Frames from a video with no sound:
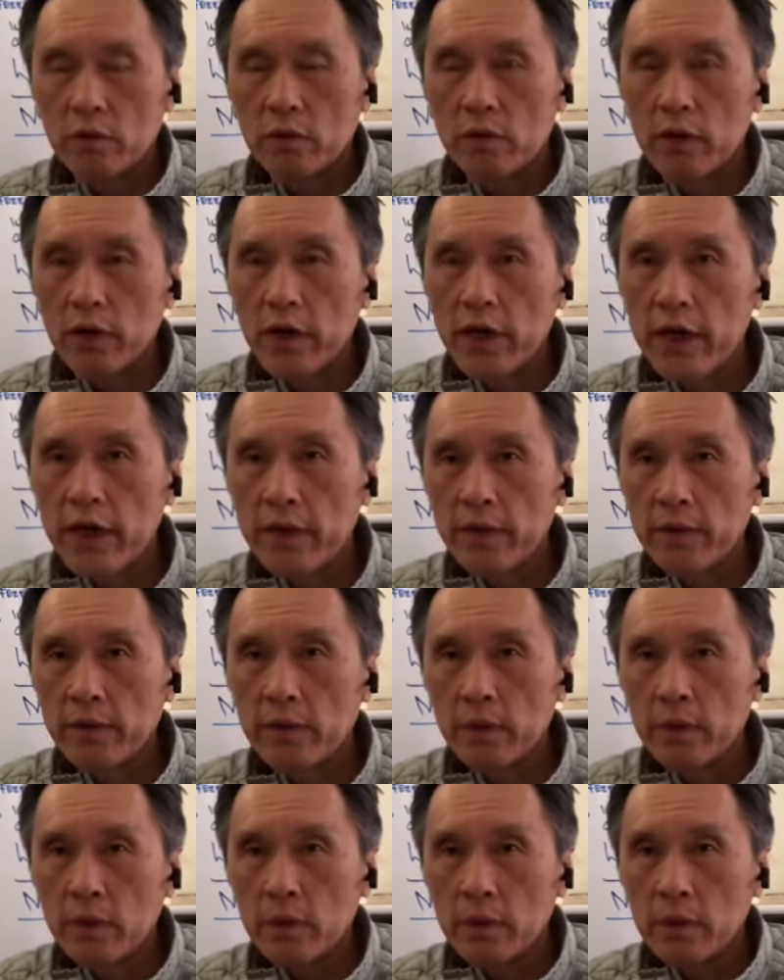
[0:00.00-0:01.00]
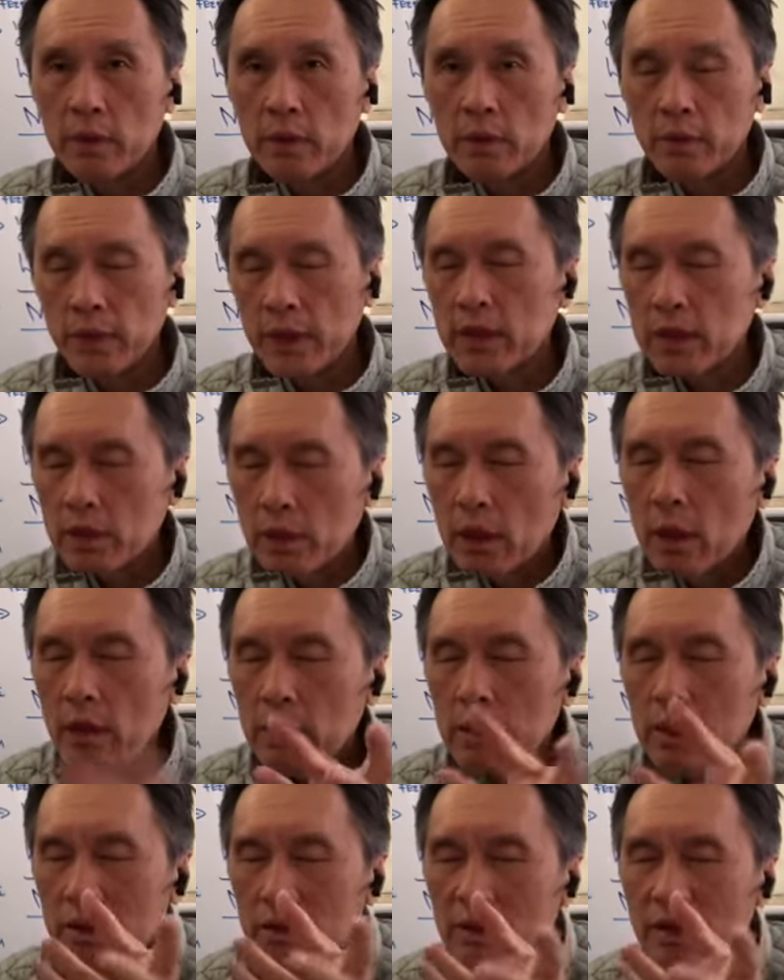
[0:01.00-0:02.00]
Okay. Because now
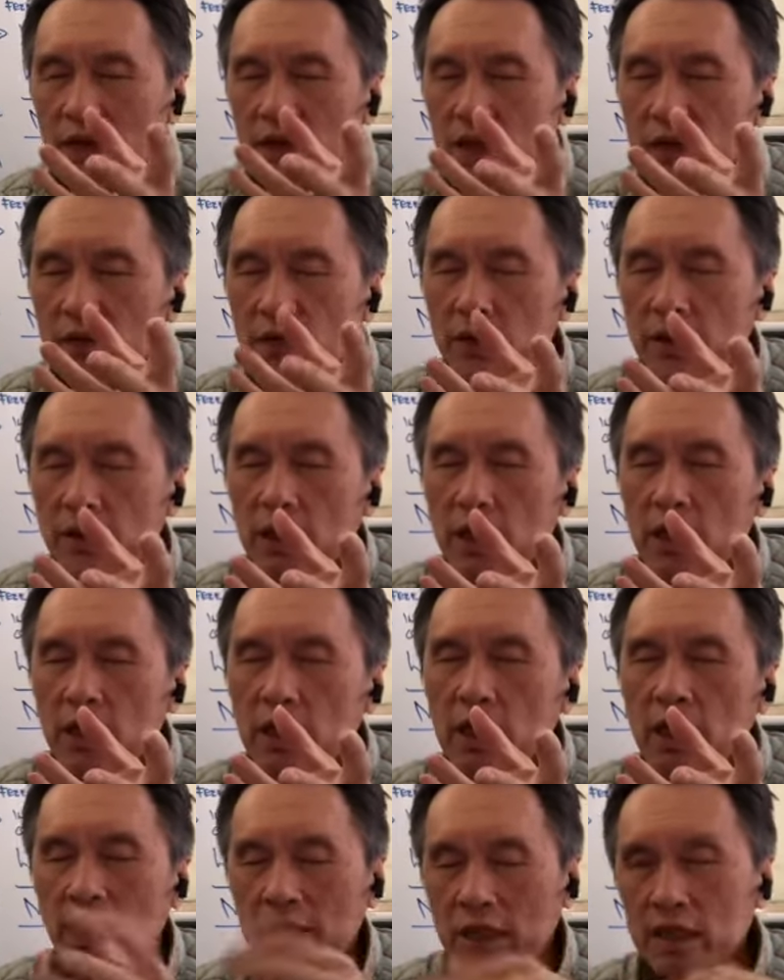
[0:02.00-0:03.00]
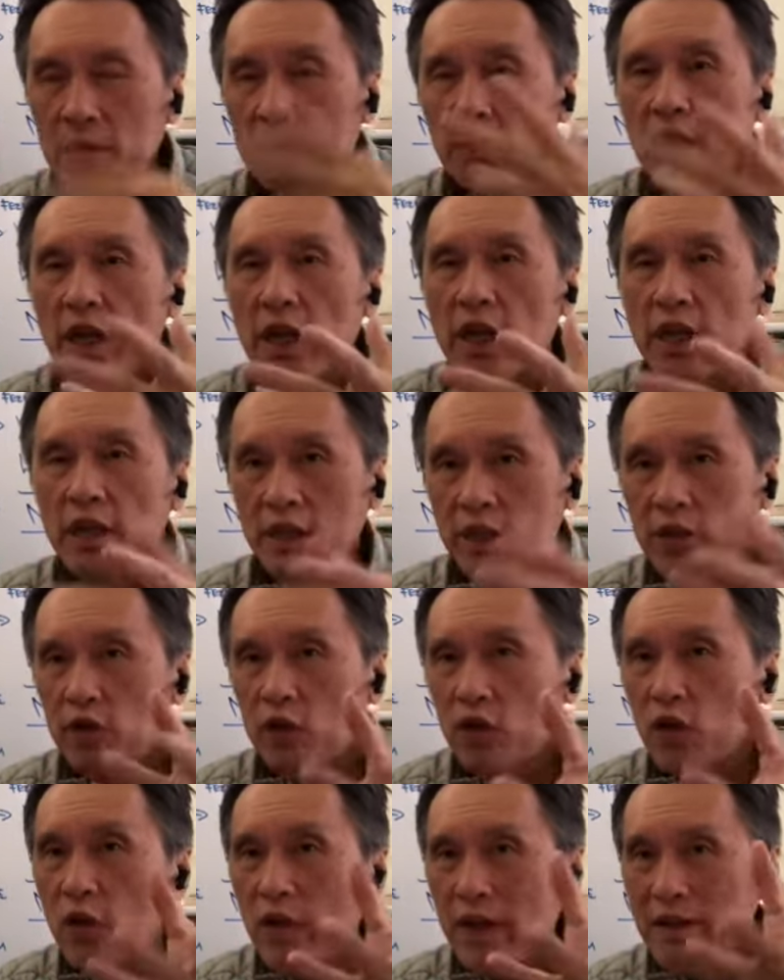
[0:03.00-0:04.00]
it is scientifically explained and you
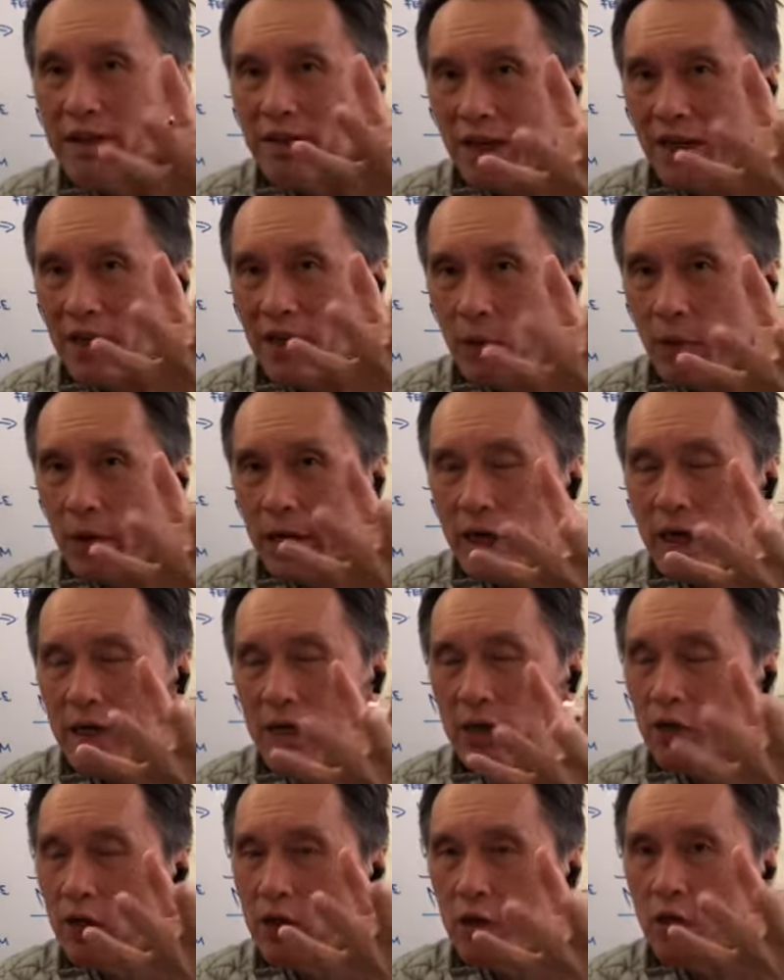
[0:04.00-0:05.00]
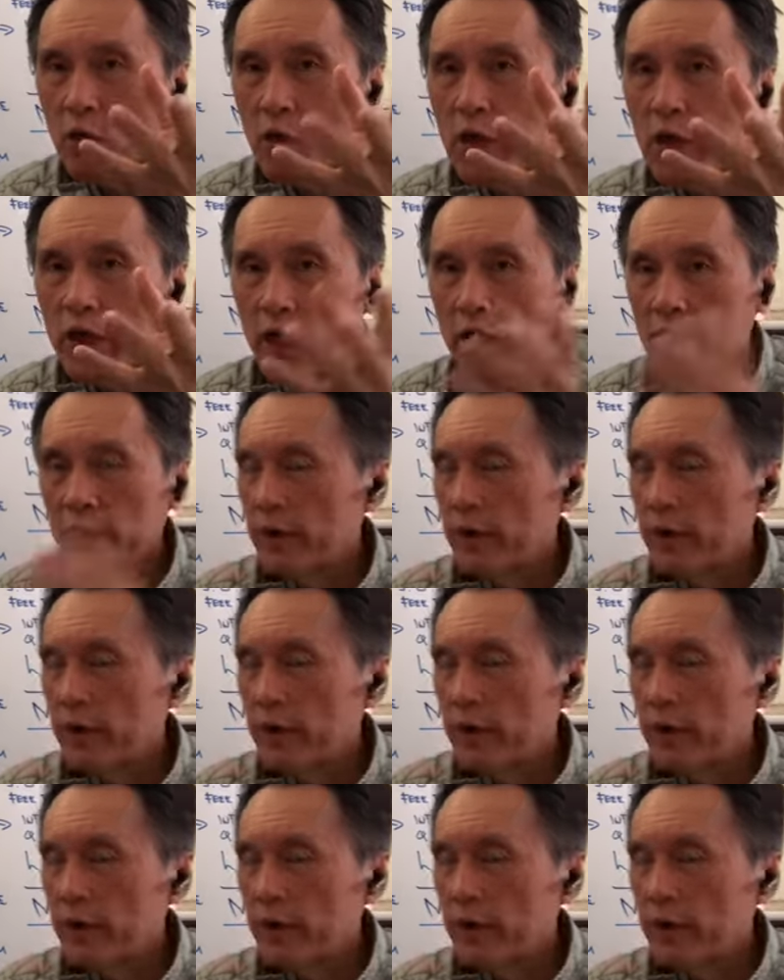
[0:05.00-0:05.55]
know exactly what it is you're doing.